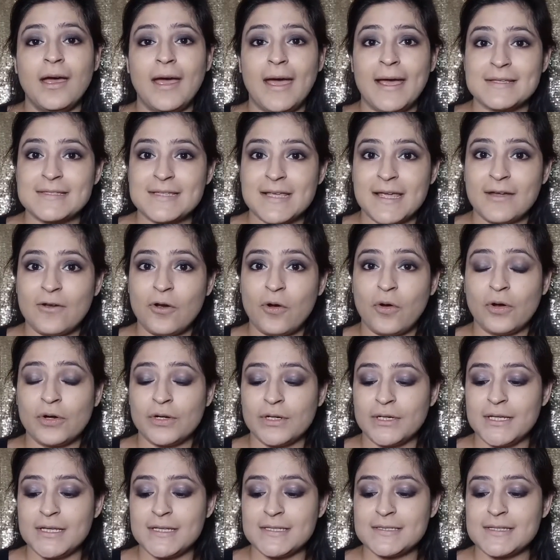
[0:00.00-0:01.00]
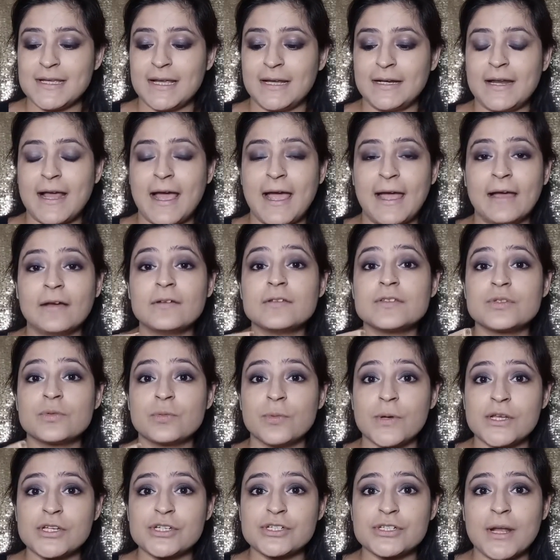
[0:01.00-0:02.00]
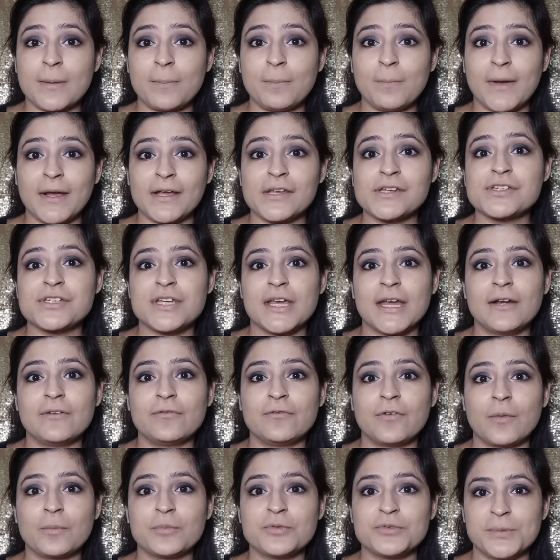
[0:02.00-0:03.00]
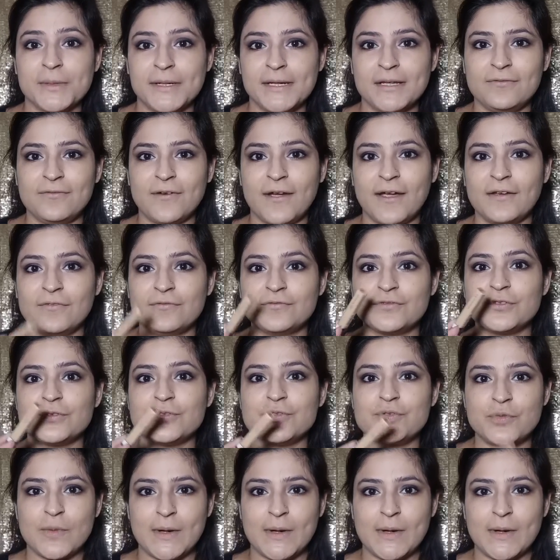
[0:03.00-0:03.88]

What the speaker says: As I already said, I have switched up my shade from 25 to